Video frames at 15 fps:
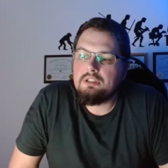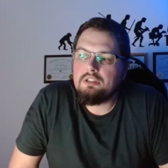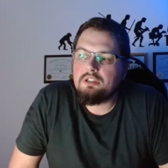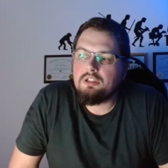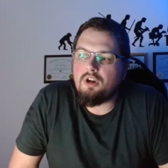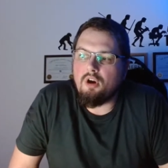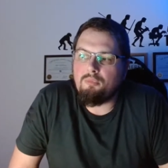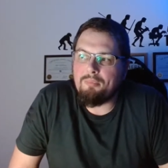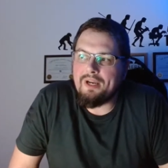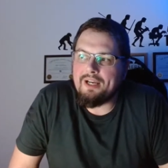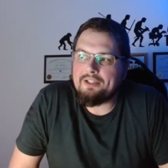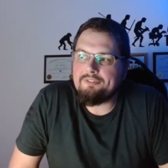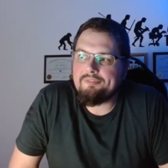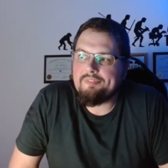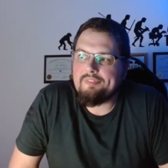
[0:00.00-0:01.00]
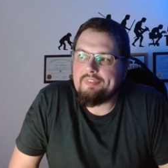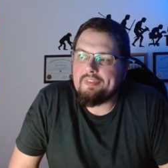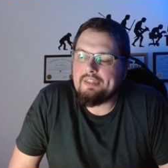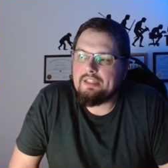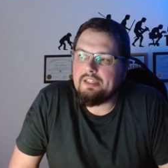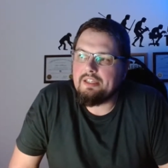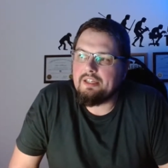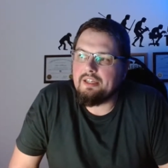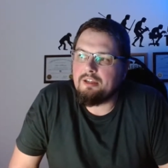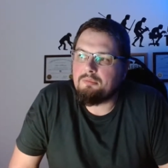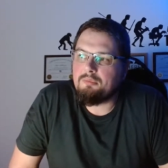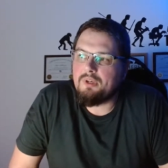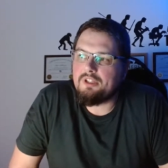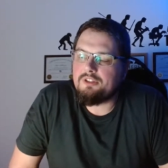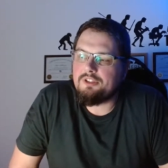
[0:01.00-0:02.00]
combat
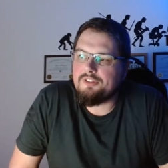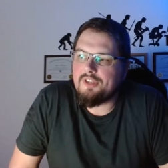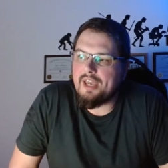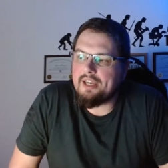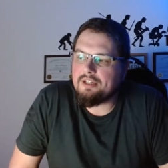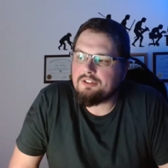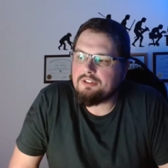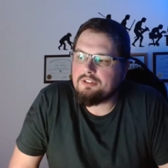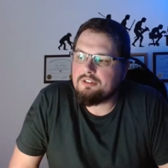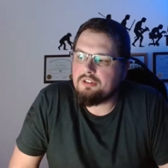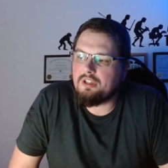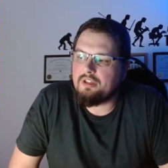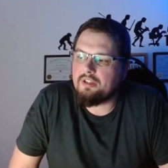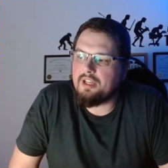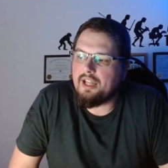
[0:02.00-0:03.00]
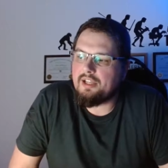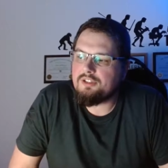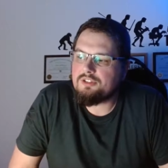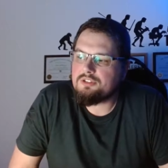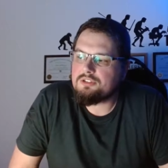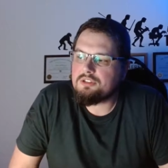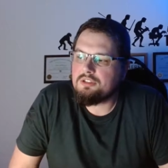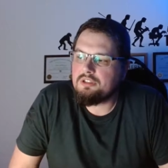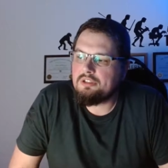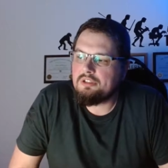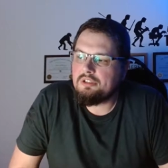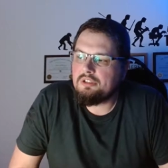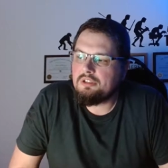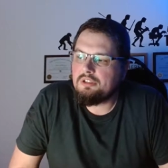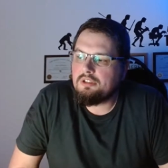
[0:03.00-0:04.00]
and detect unless
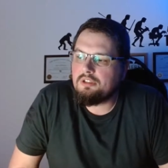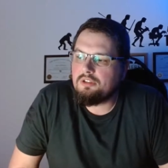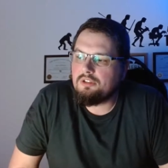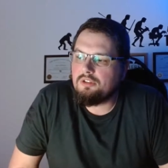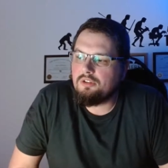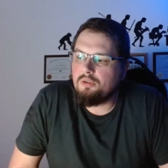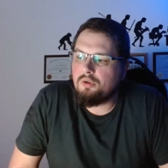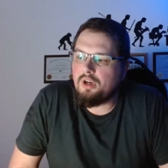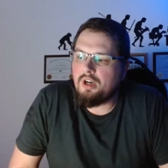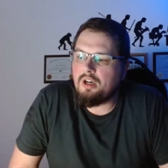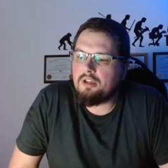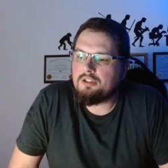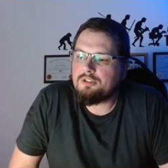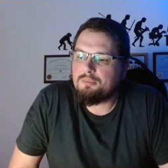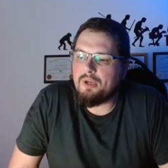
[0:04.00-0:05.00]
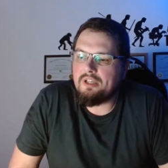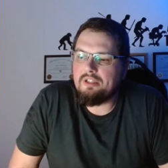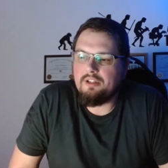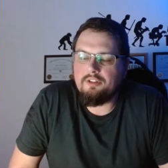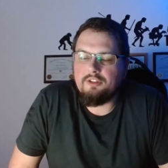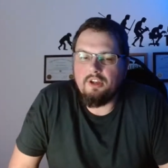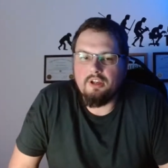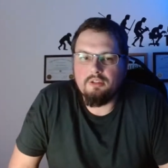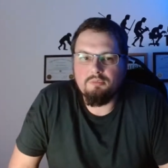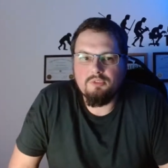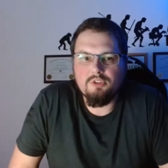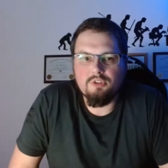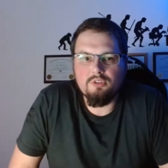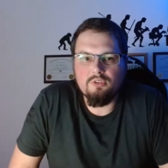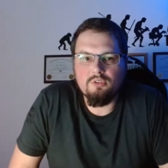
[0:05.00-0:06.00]
you are spending the time
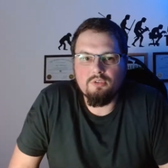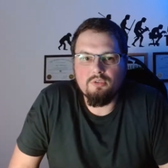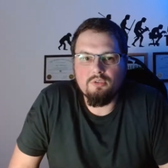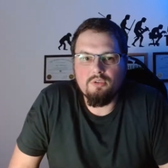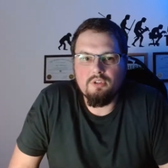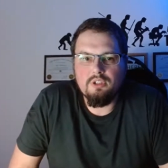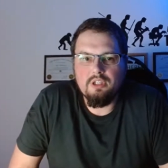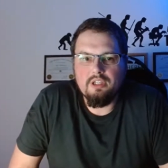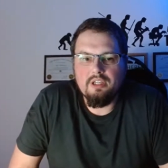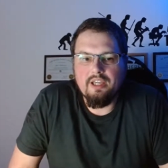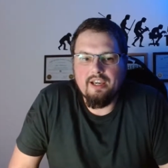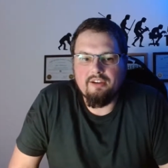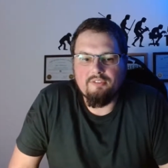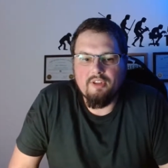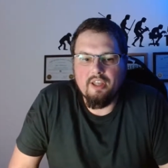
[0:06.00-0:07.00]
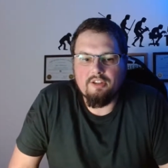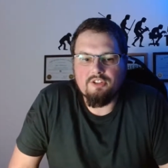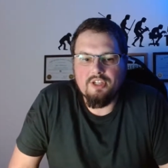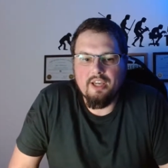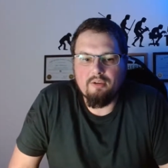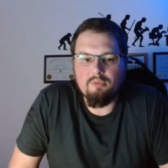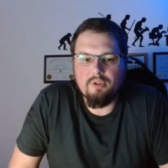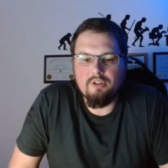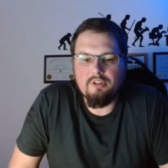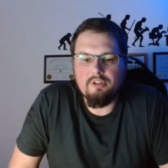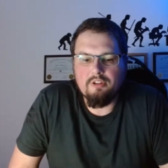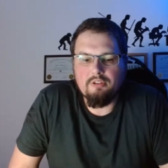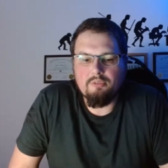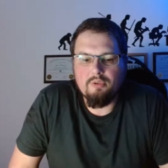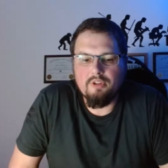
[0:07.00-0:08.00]
to have that chat
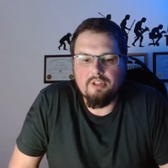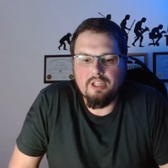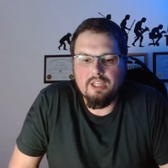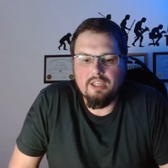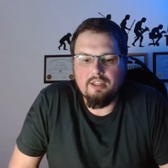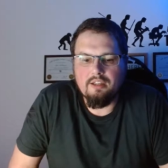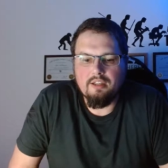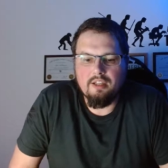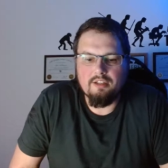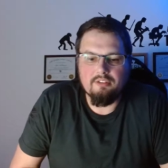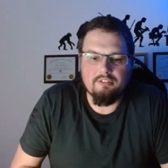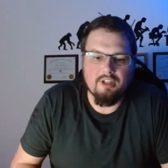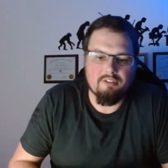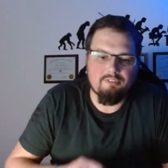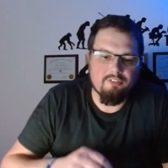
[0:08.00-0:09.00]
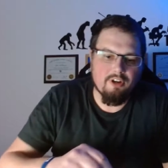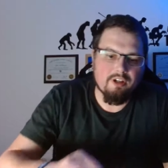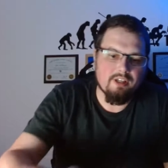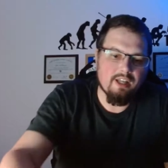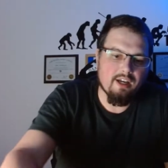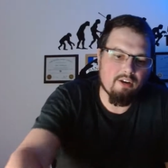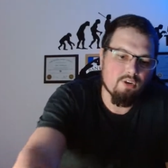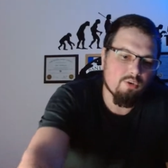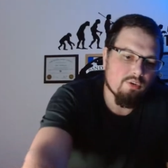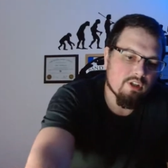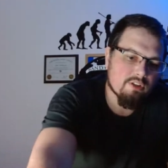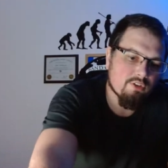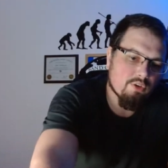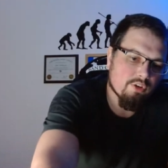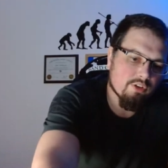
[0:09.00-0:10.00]
with your kid and find out who they're
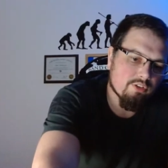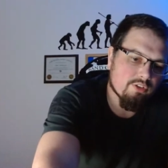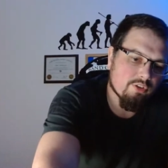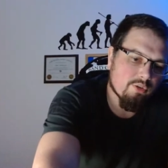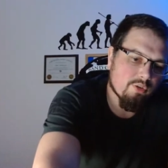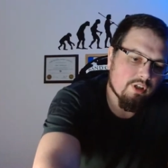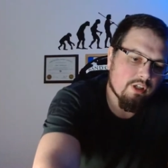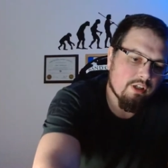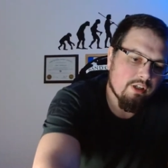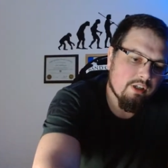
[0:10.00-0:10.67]
talking to, and